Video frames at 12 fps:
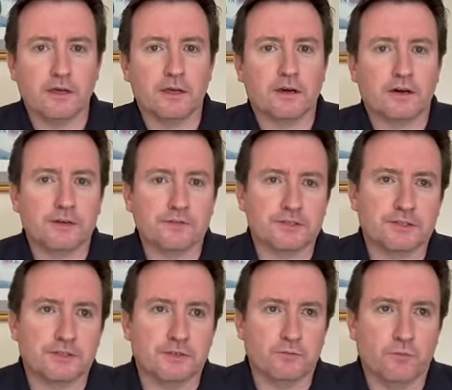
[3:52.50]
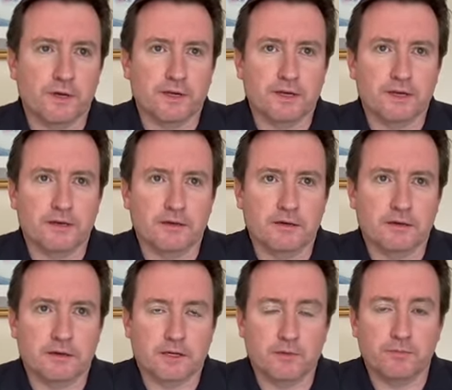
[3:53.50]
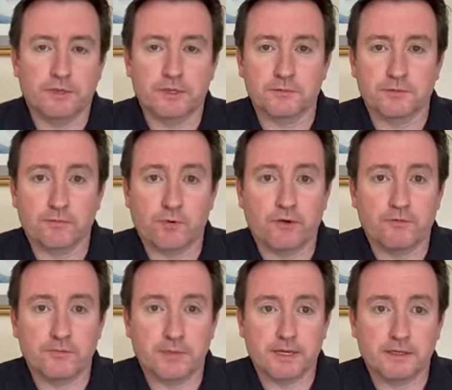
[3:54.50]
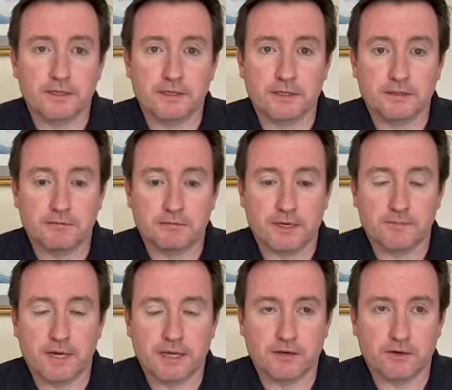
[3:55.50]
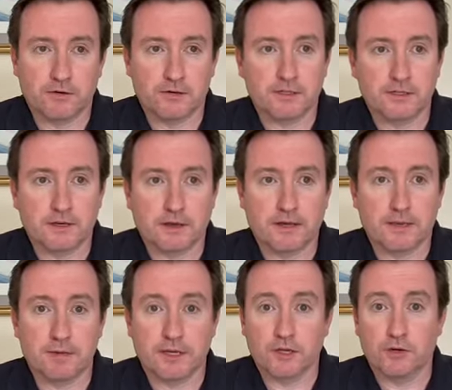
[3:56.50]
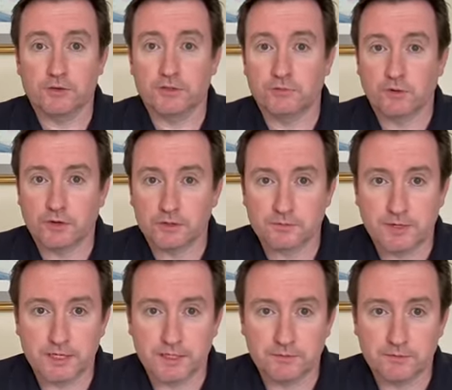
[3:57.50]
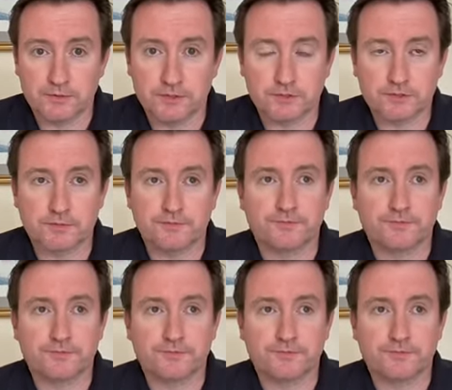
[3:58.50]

I've seen where a company has been profit making, they make an R&D claim and it goes into a loss making position.